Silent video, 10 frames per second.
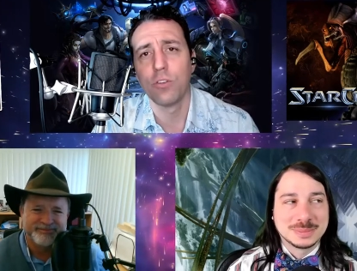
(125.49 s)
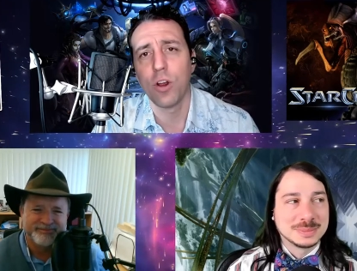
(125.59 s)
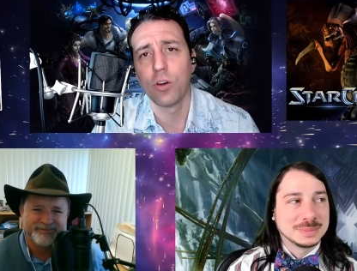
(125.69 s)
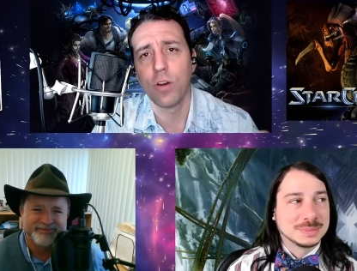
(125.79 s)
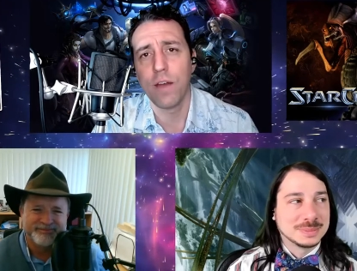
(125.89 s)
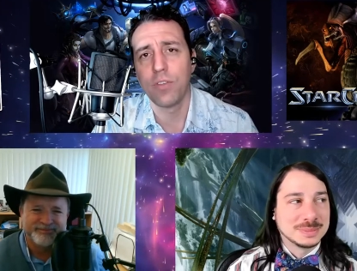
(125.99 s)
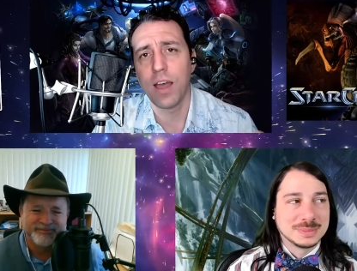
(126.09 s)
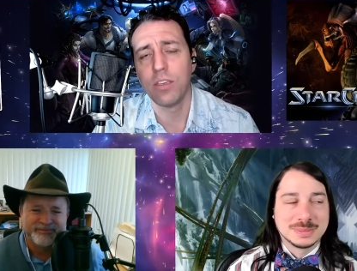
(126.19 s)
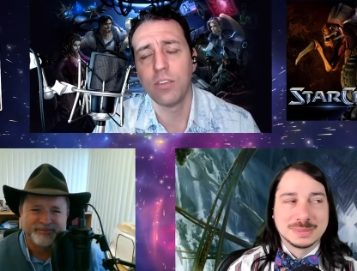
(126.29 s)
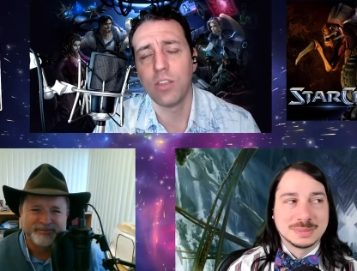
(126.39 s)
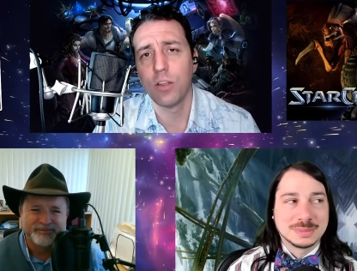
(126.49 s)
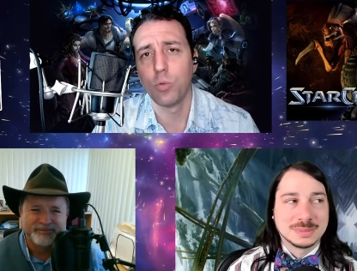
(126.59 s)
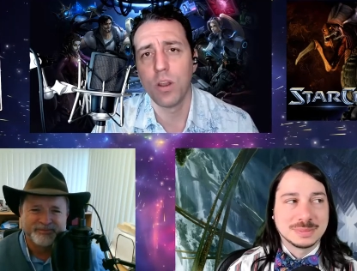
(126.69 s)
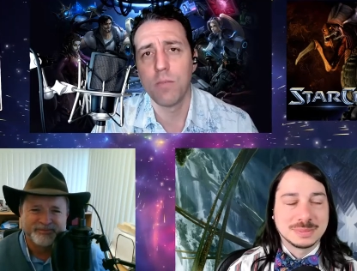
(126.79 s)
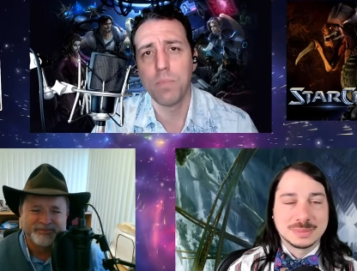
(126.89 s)
Speaker 1: StarCraft. I think
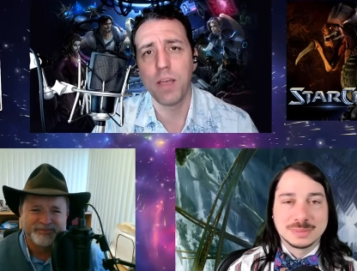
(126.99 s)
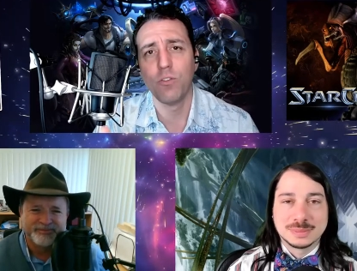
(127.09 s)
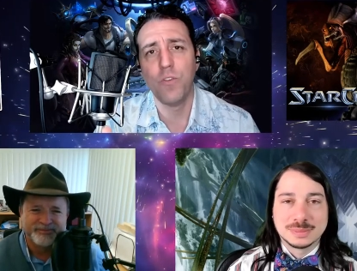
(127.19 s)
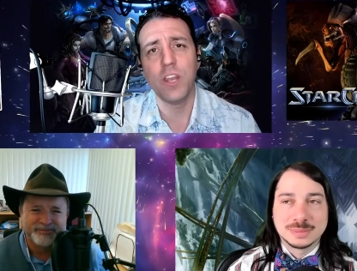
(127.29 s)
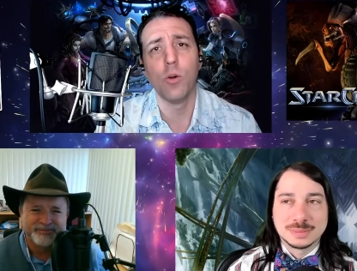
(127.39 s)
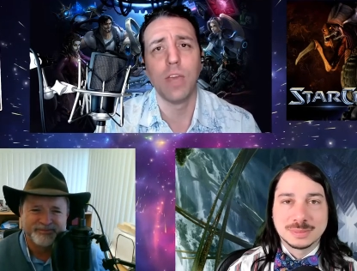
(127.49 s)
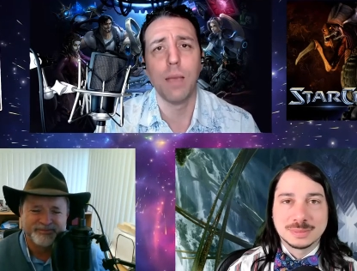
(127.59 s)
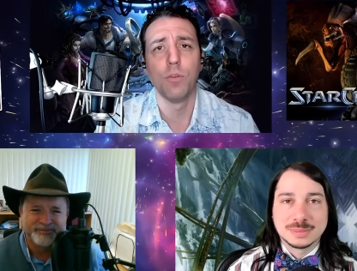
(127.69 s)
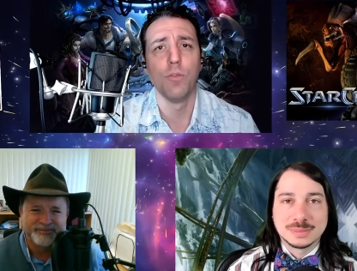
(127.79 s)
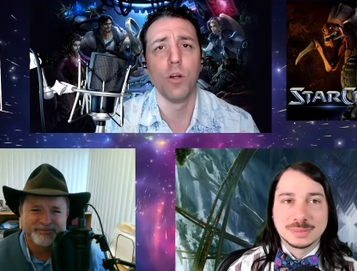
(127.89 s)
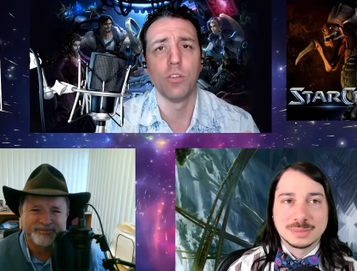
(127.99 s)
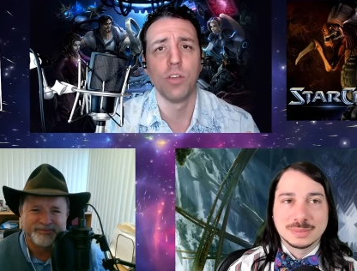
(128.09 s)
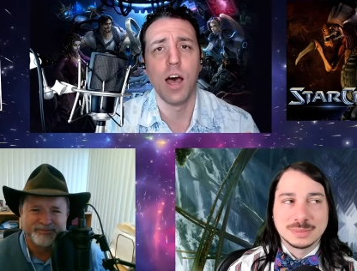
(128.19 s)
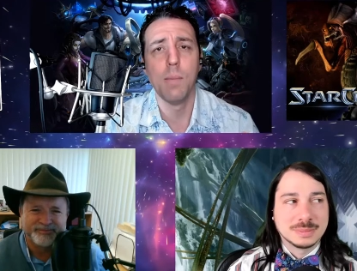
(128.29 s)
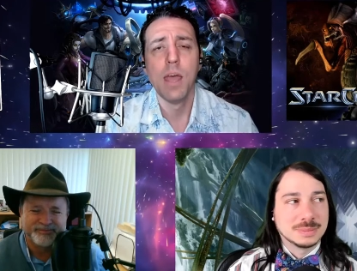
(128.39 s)
it's one of the best video games of all
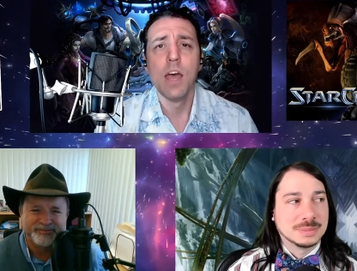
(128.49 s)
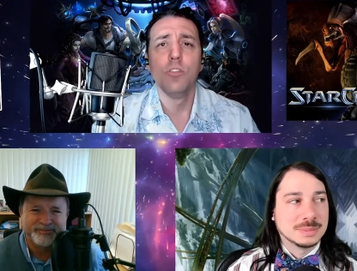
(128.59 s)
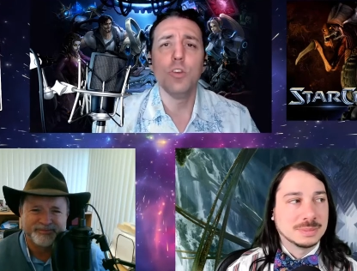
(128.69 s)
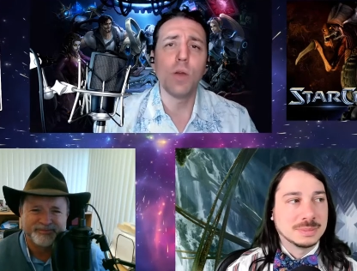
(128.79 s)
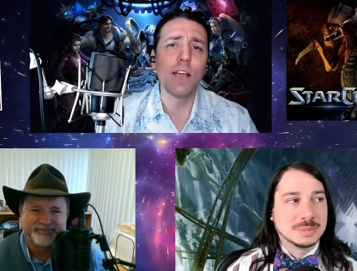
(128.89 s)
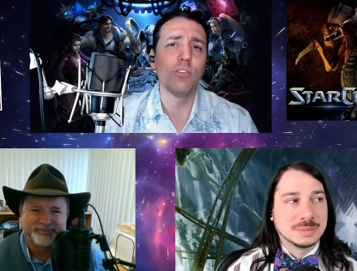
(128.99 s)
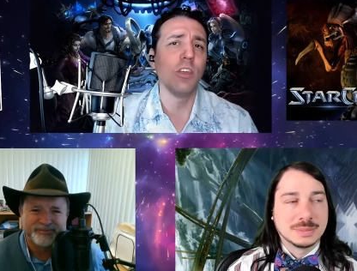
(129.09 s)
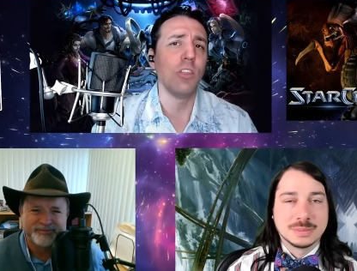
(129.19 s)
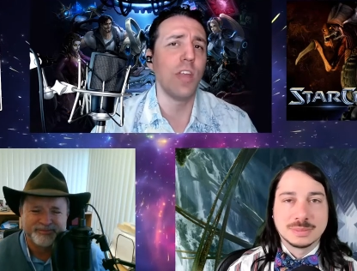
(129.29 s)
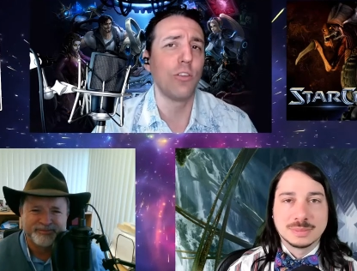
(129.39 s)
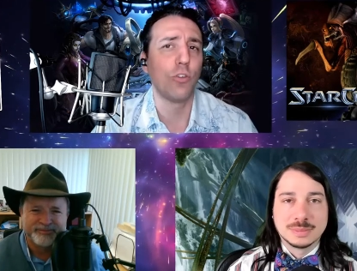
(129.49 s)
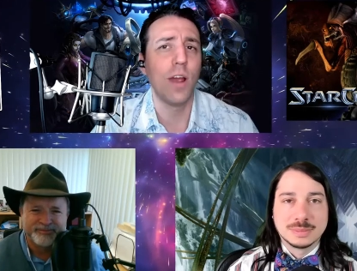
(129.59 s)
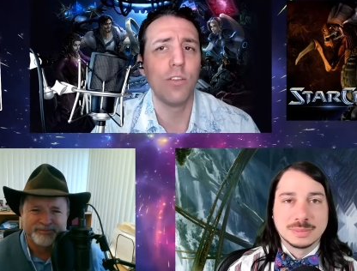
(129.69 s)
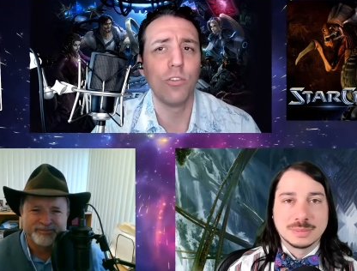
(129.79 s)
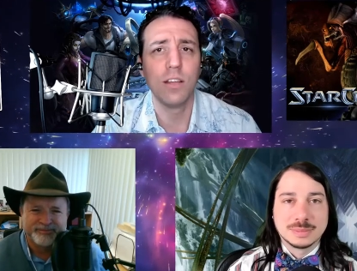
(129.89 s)
time. Do you guys think that that
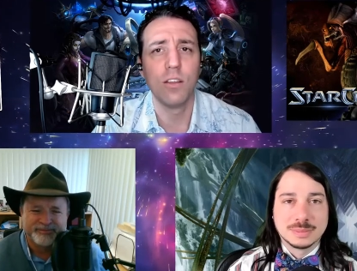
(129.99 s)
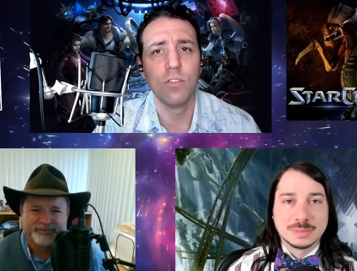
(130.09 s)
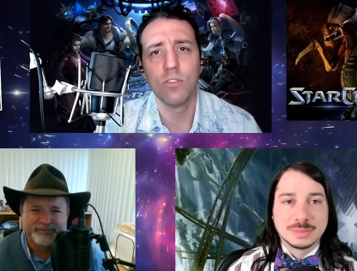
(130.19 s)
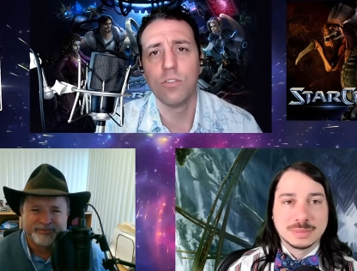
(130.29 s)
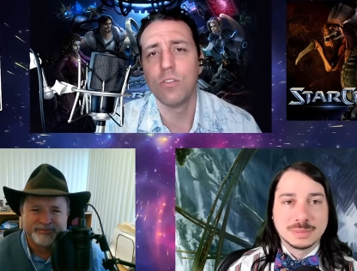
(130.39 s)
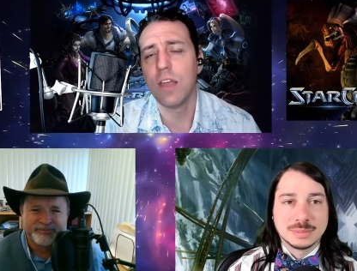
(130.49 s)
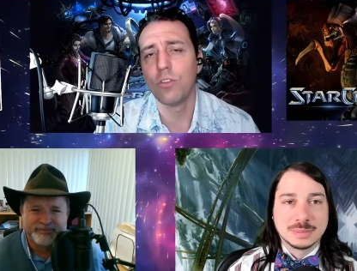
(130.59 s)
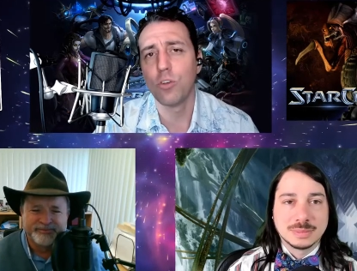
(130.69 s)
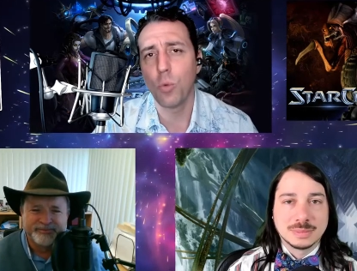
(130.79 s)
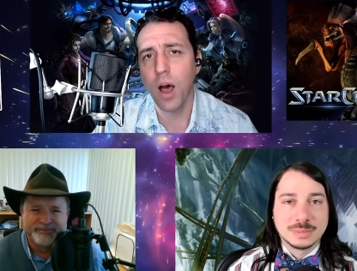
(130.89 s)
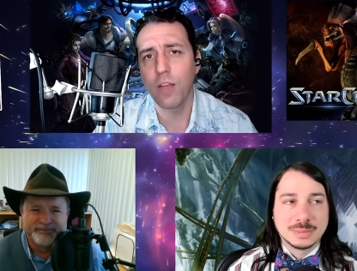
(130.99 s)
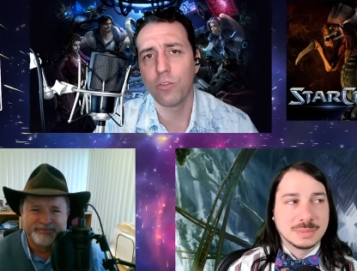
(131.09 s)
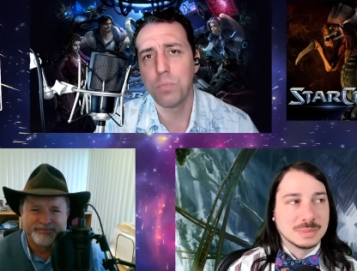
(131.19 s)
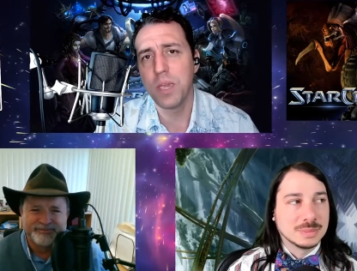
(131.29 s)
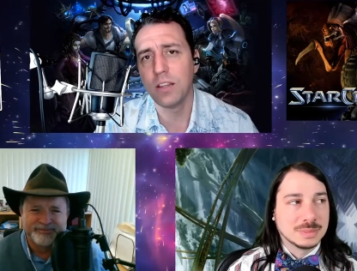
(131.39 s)
translates to, to
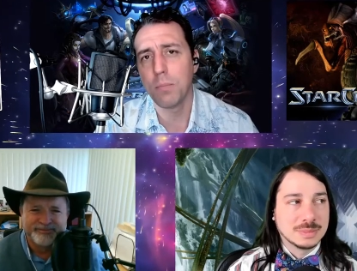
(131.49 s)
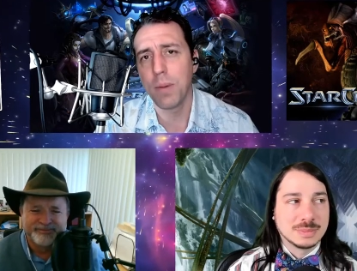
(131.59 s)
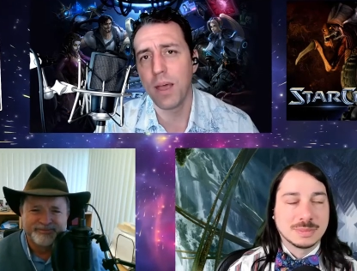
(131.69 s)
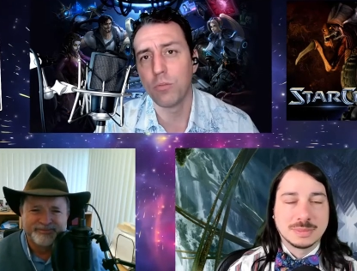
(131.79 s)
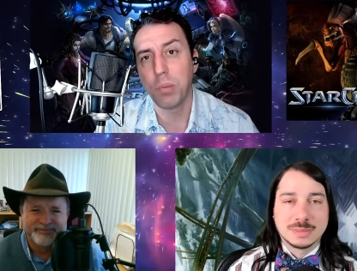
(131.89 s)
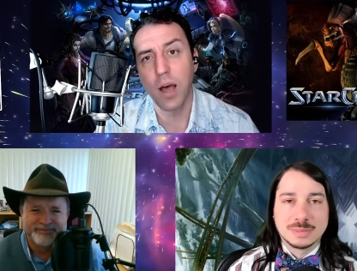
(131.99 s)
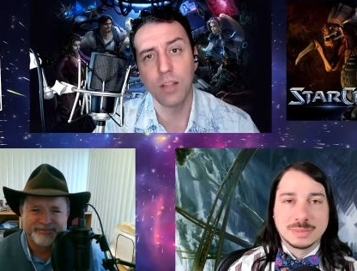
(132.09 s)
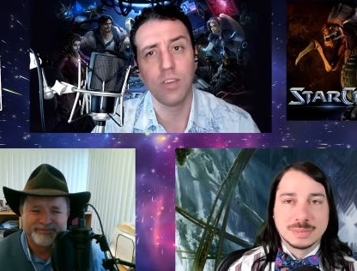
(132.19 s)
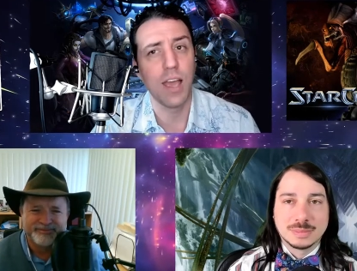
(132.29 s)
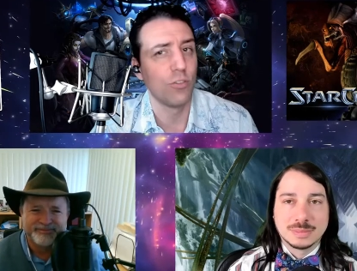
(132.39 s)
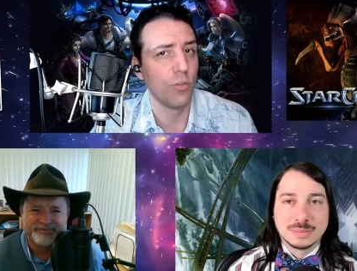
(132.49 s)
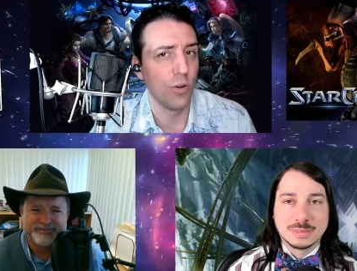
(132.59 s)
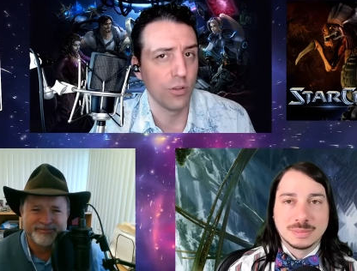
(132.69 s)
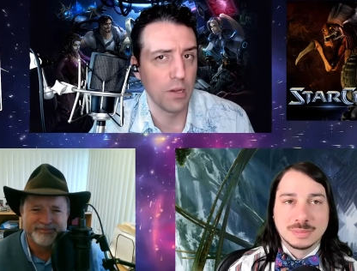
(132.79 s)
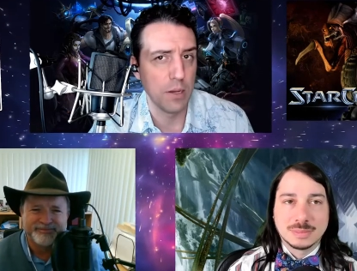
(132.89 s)
us being the best podcast of
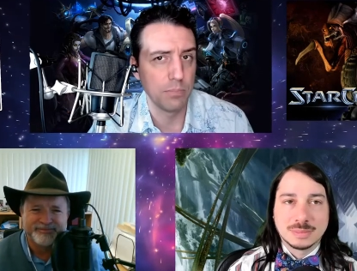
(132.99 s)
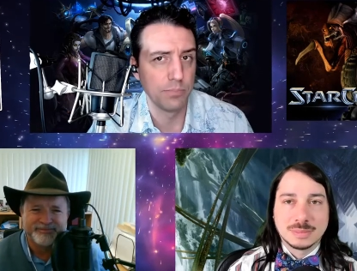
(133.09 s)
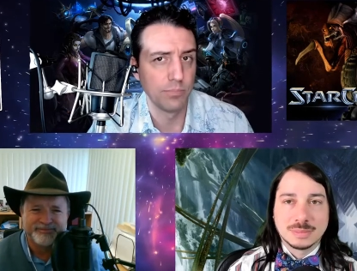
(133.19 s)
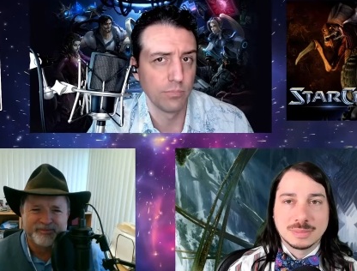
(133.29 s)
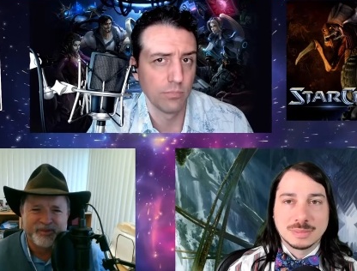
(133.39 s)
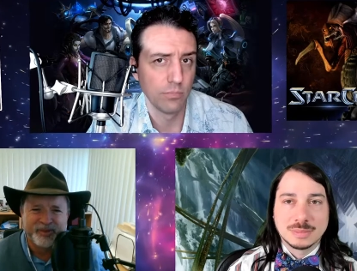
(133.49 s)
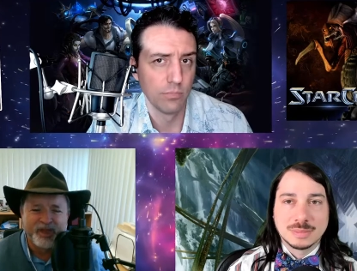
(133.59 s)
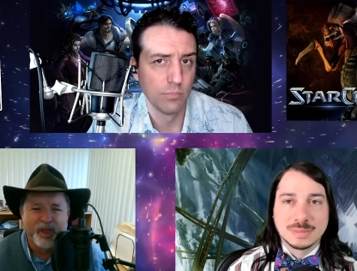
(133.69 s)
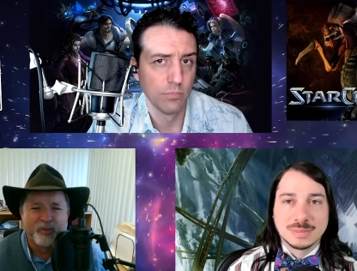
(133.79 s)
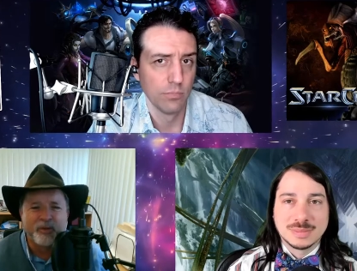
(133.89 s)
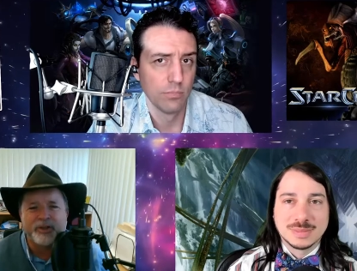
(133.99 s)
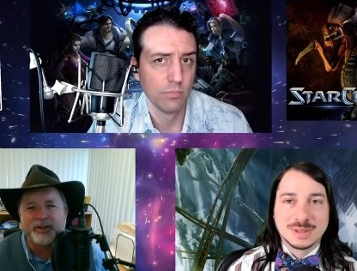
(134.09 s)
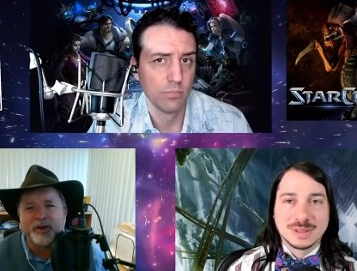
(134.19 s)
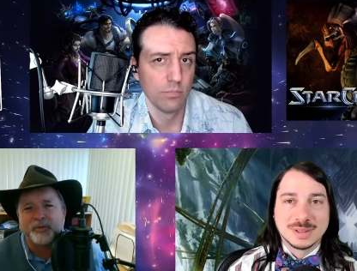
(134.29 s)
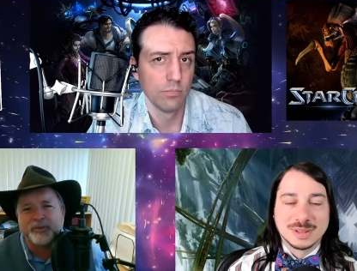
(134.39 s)
all time?
Speaker 2: Well,
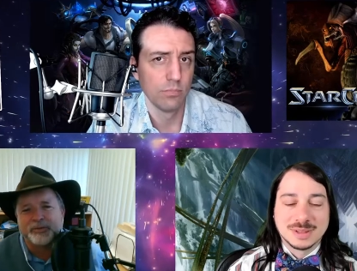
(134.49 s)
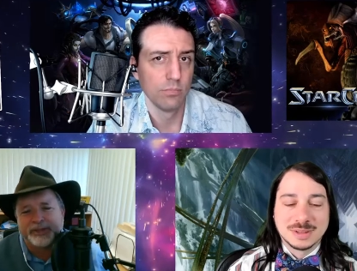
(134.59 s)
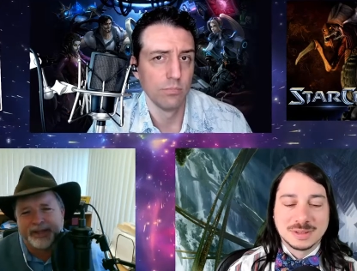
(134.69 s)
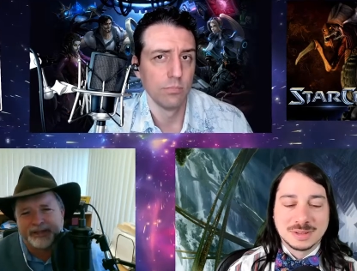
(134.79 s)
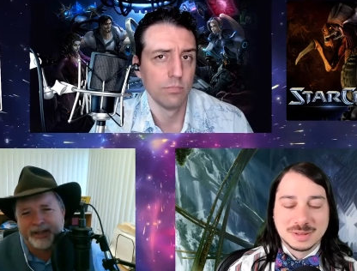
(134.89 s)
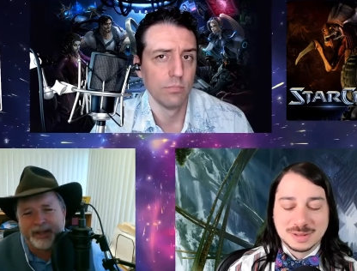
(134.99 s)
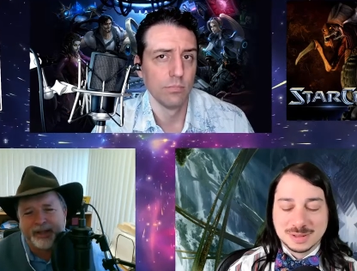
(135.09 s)
you know, Dan,